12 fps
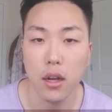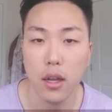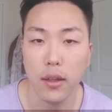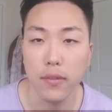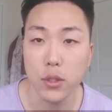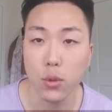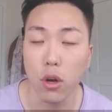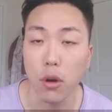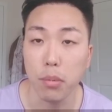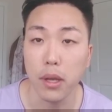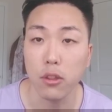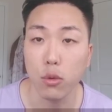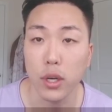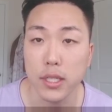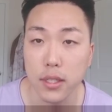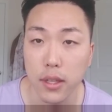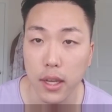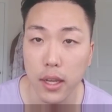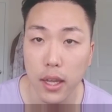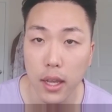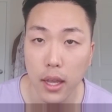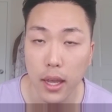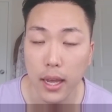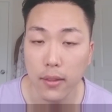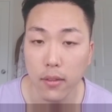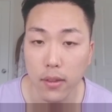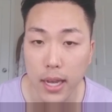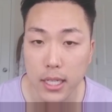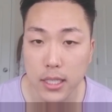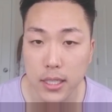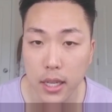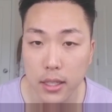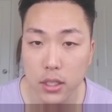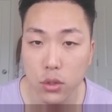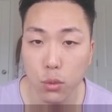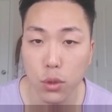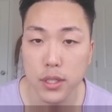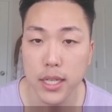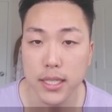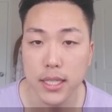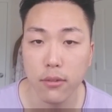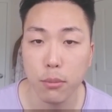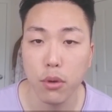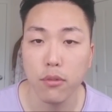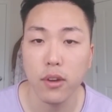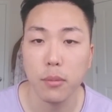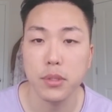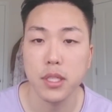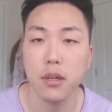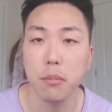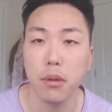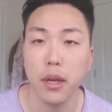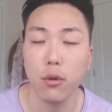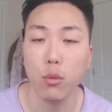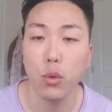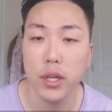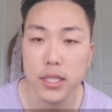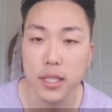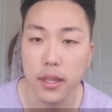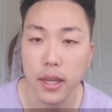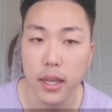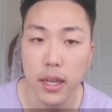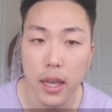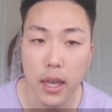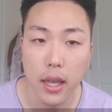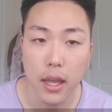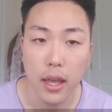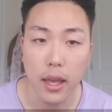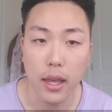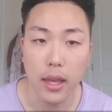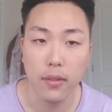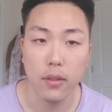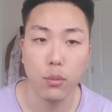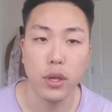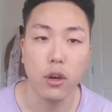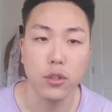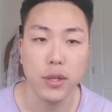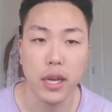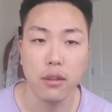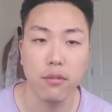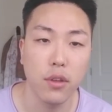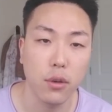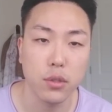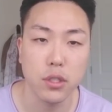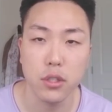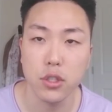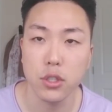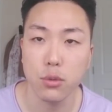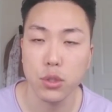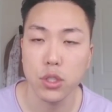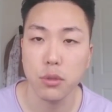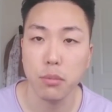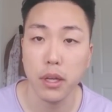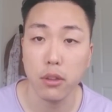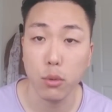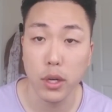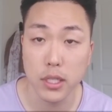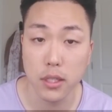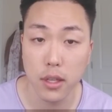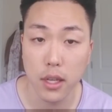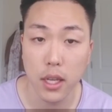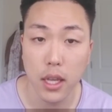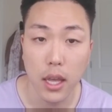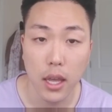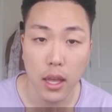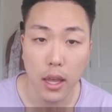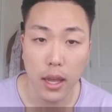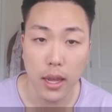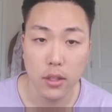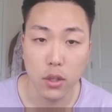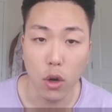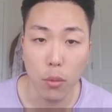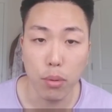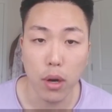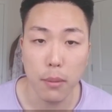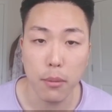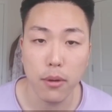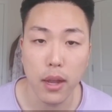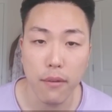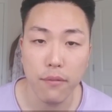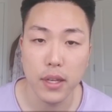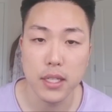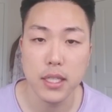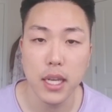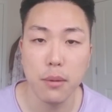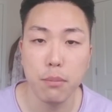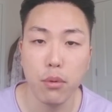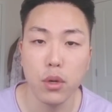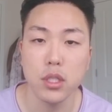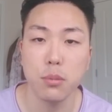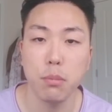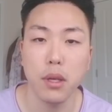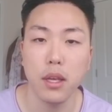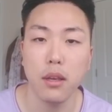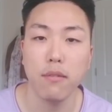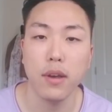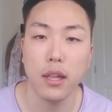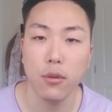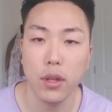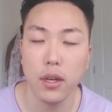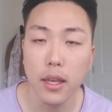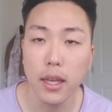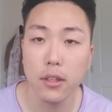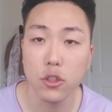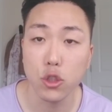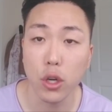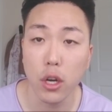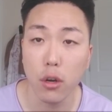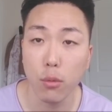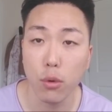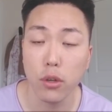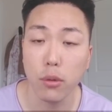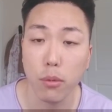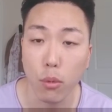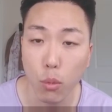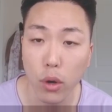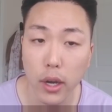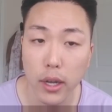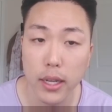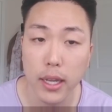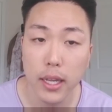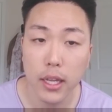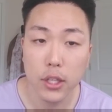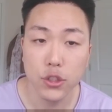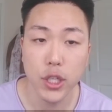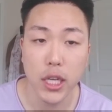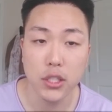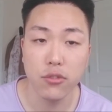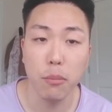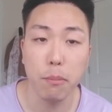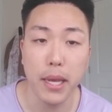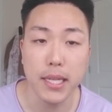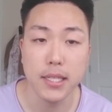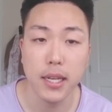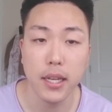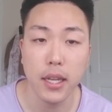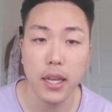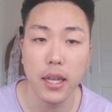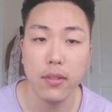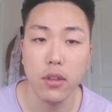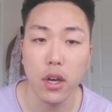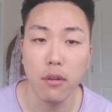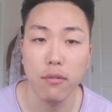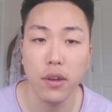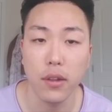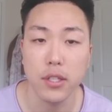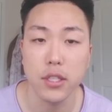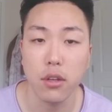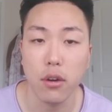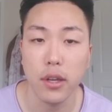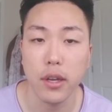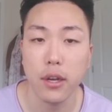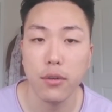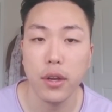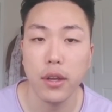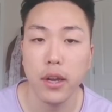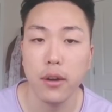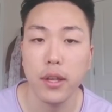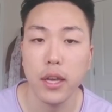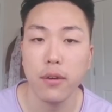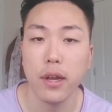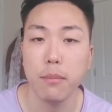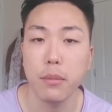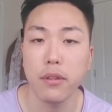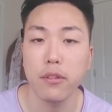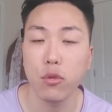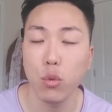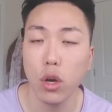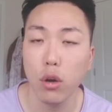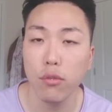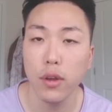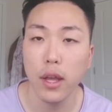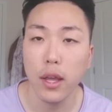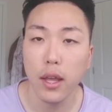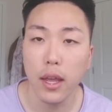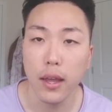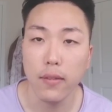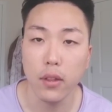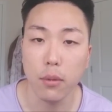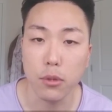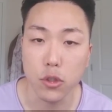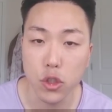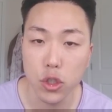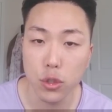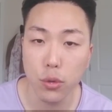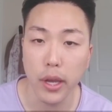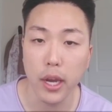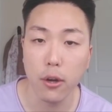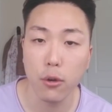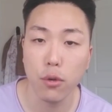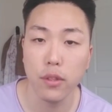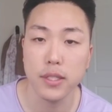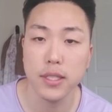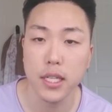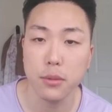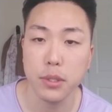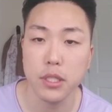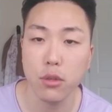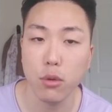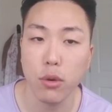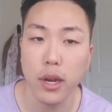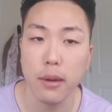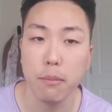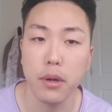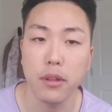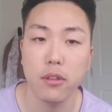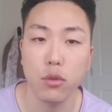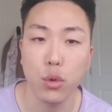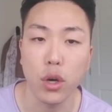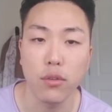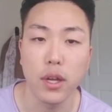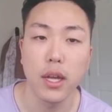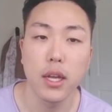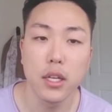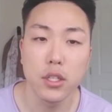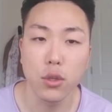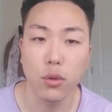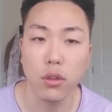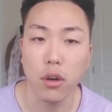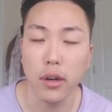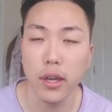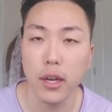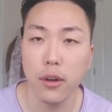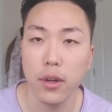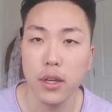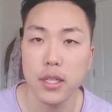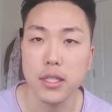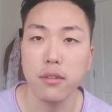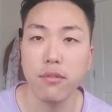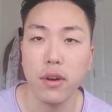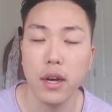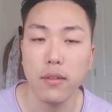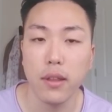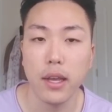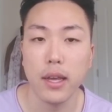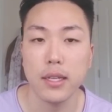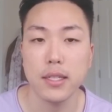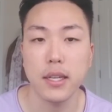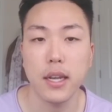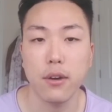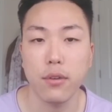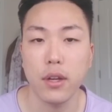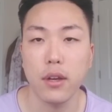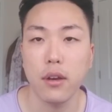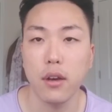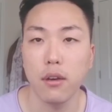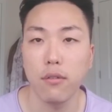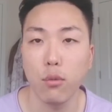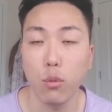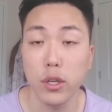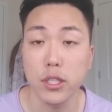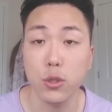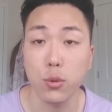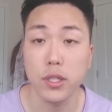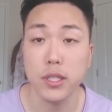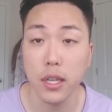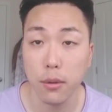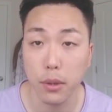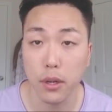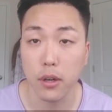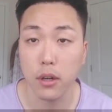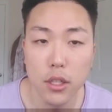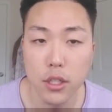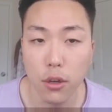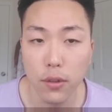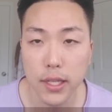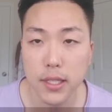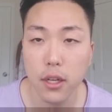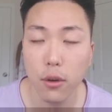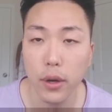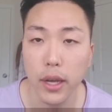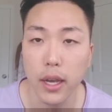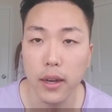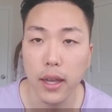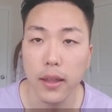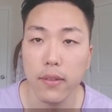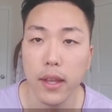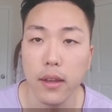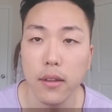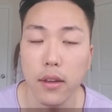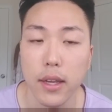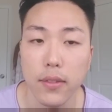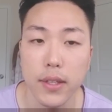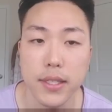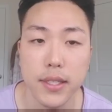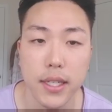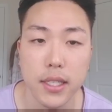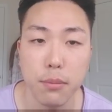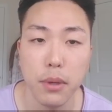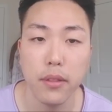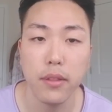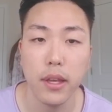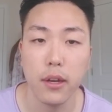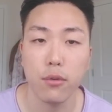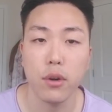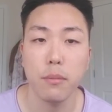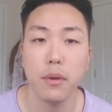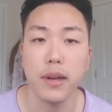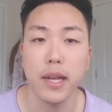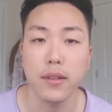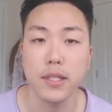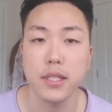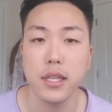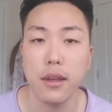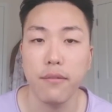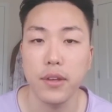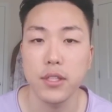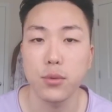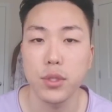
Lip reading: and these were all applied twice a day. And the last set was at 7.5% applied once a day. And we also had the vehicle solution, which was applied twice a day. And the co-primary efficacy endpoints being evaluated in the trial were number 1, change from baseline in non-vellus target area hair count at month 12. And then number 2, hair growth assessment score at month 12. So the target area is defined as an area of 1 square centimeter. So let's go ahead and take a look at the 6-month interim analysis efficacy